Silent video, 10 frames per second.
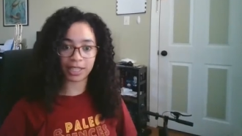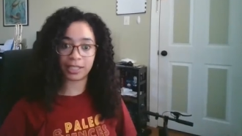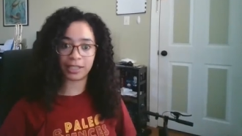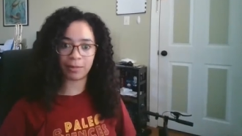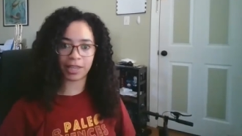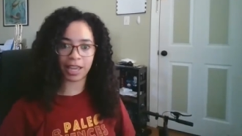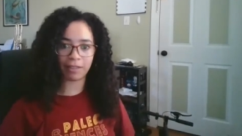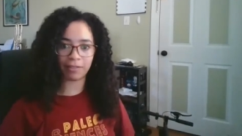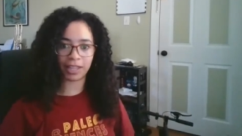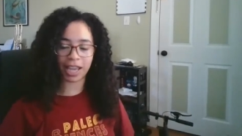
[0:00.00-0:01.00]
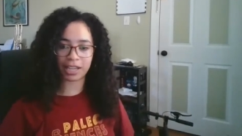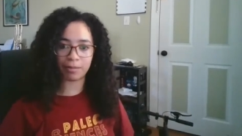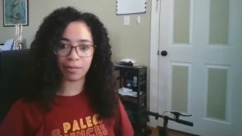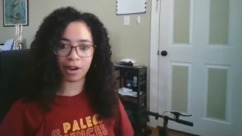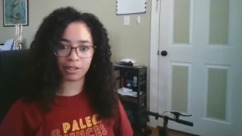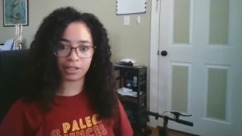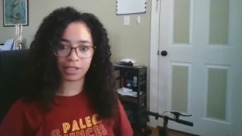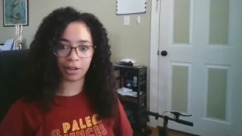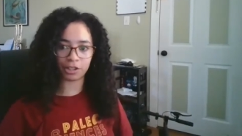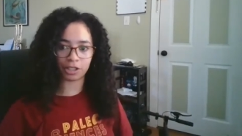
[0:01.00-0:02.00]
and did they behave like any modern
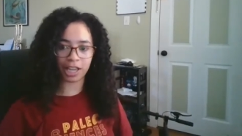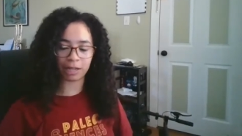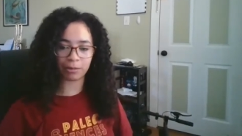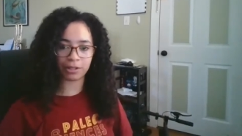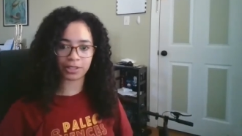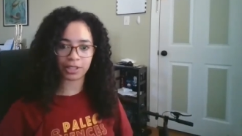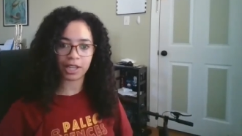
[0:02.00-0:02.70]
day ocean animals?